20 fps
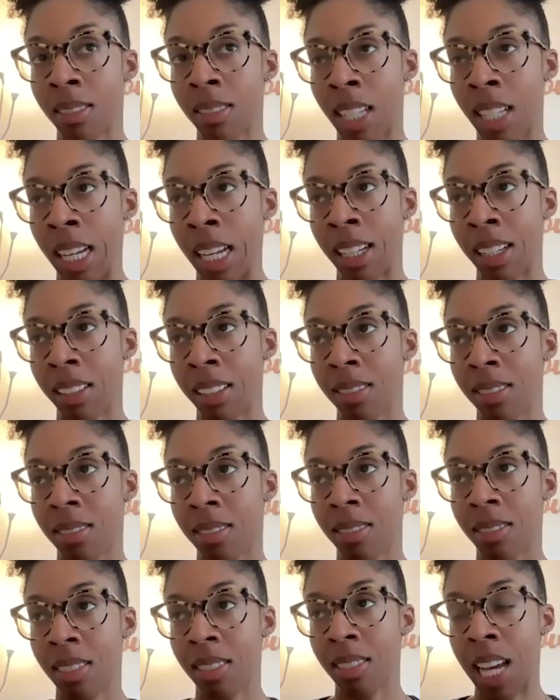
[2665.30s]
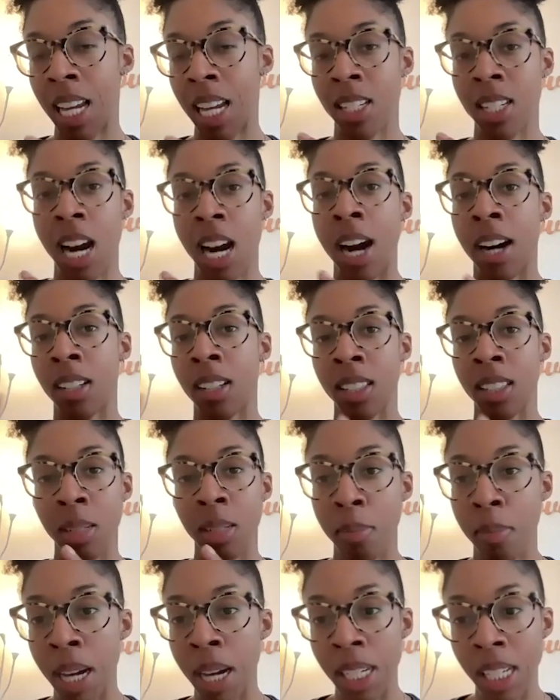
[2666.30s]
like entirely
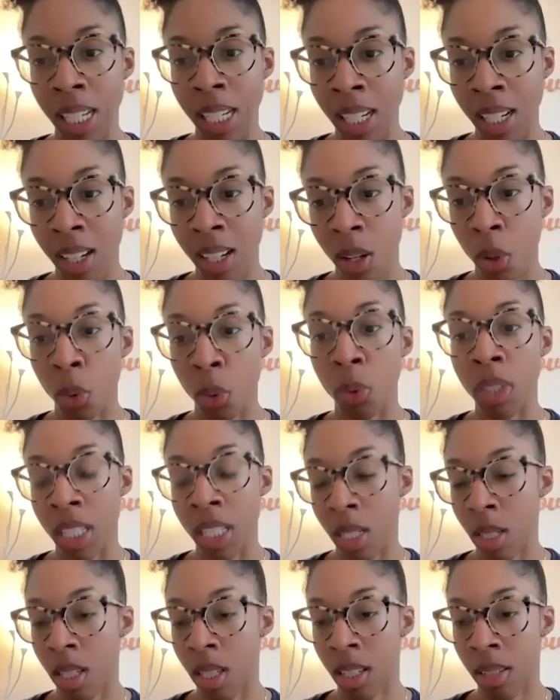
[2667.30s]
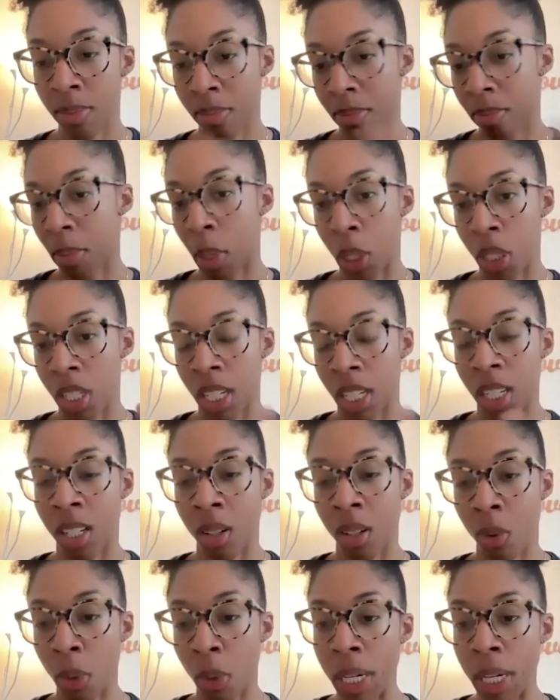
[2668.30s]
muddy who this person